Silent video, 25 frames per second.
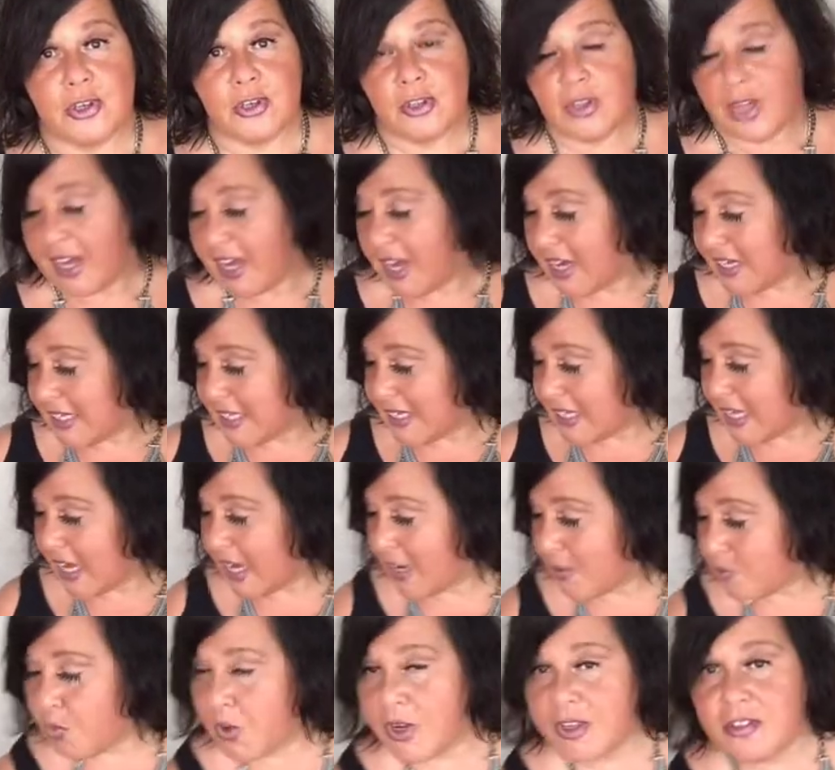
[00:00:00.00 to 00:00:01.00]
like I
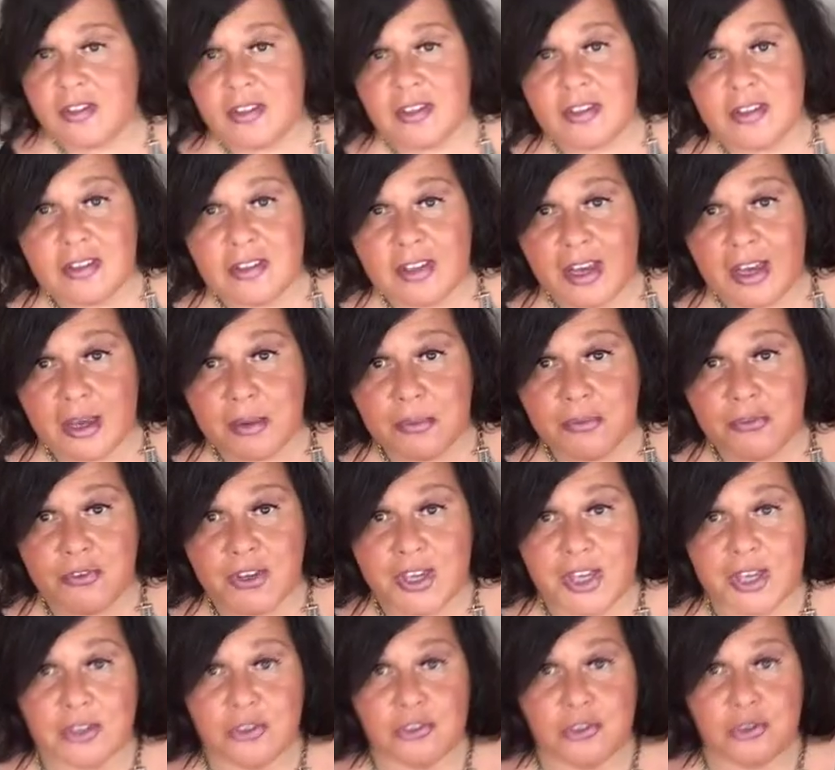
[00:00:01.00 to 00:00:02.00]
said, was the Sam
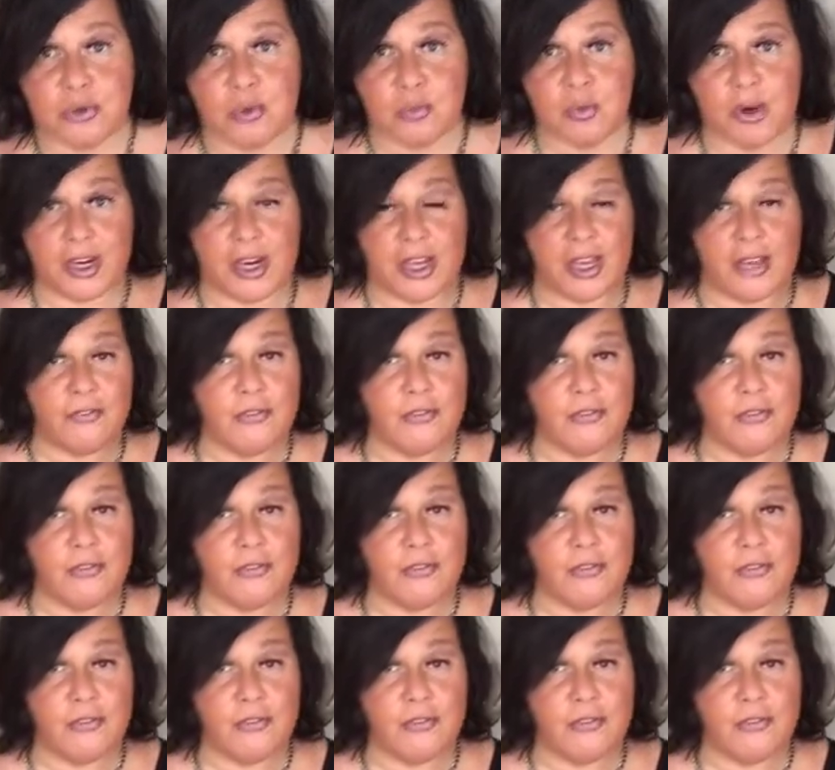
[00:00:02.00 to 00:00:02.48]
Via 2-in-1.